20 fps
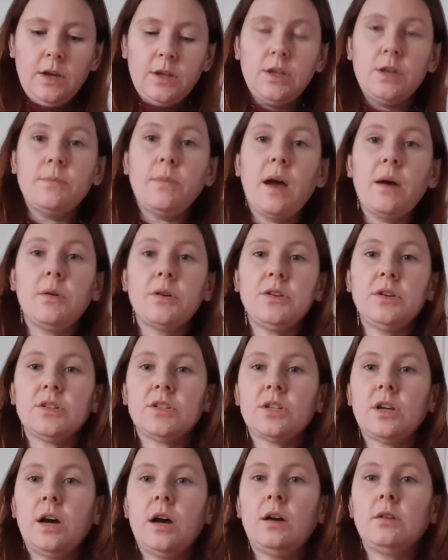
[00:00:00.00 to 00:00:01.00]
You might want your
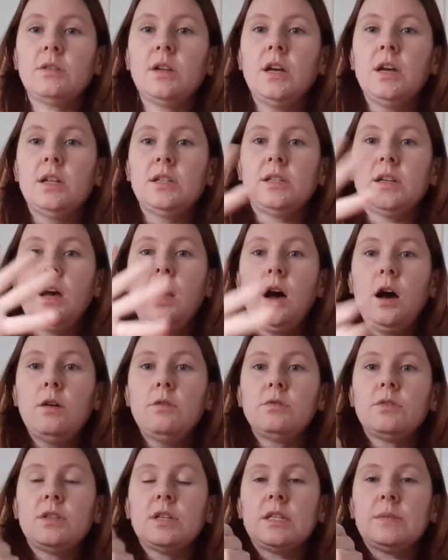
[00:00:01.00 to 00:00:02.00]
child to
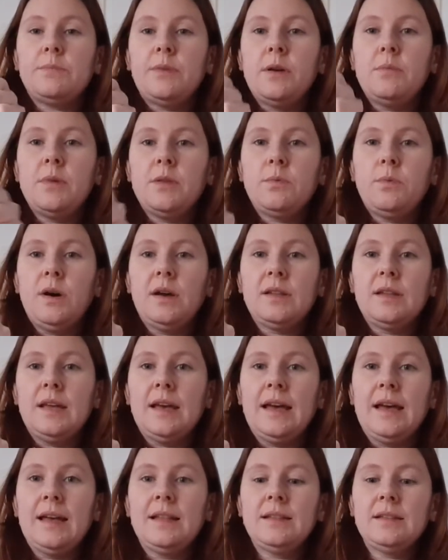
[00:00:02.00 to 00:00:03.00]
hold the spoon with one
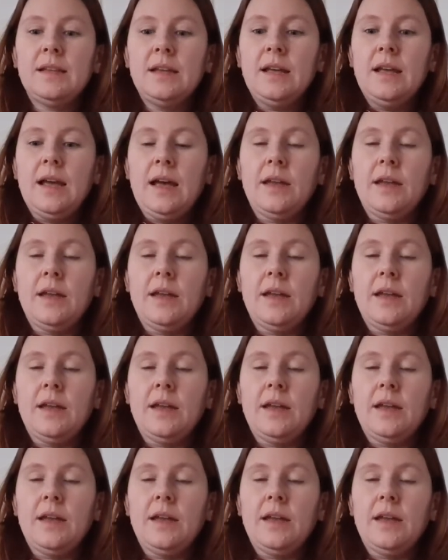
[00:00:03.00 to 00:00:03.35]
hand